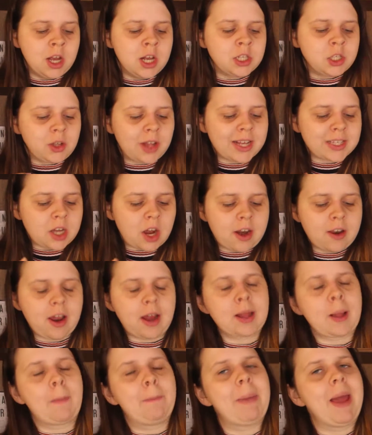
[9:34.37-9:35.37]
So that's kind of
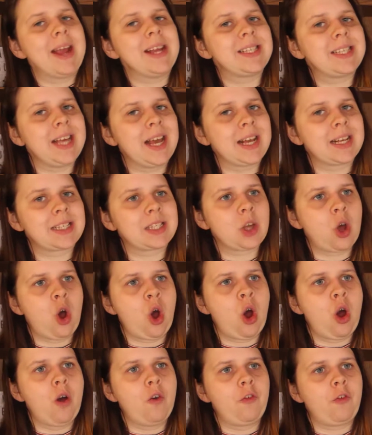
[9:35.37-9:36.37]
like the basics
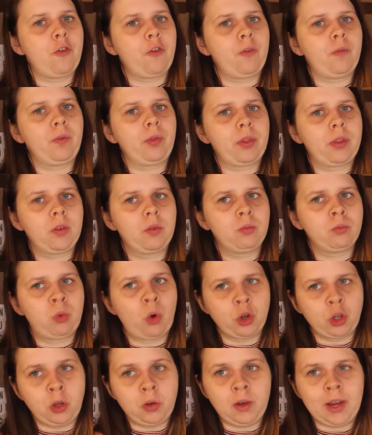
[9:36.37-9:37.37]
of
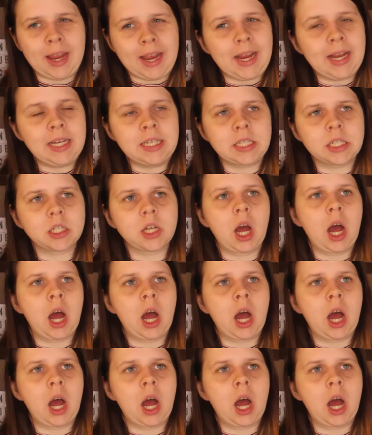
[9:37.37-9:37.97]
what you need.